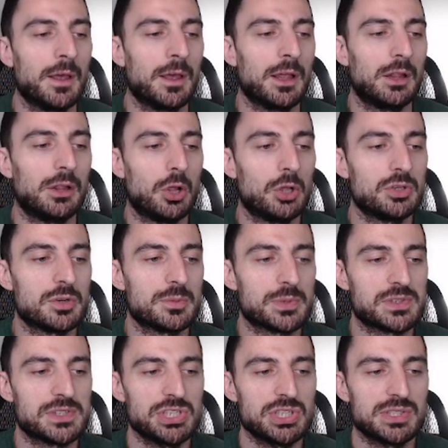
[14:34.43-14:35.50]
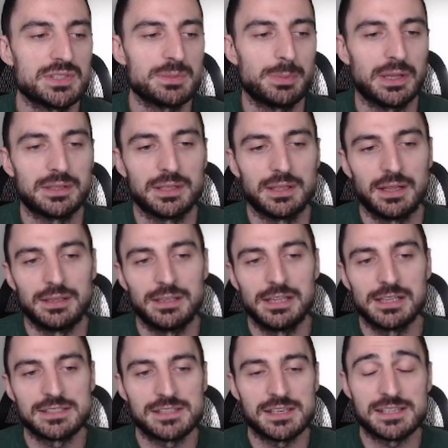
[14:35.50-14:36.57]
London positions, but Lela
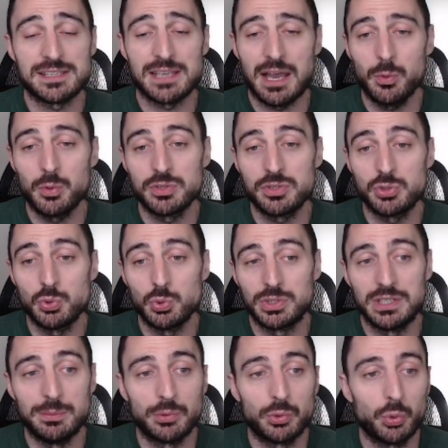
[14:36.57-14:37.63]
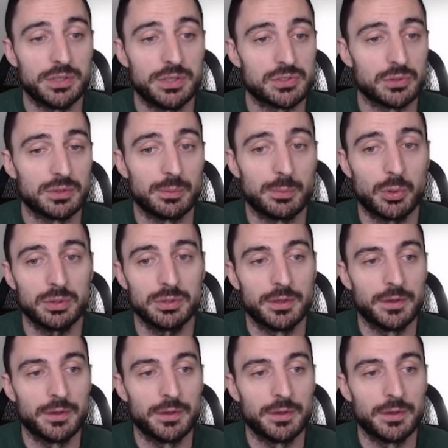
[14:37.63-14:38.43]
says, I want to keep queens on the board.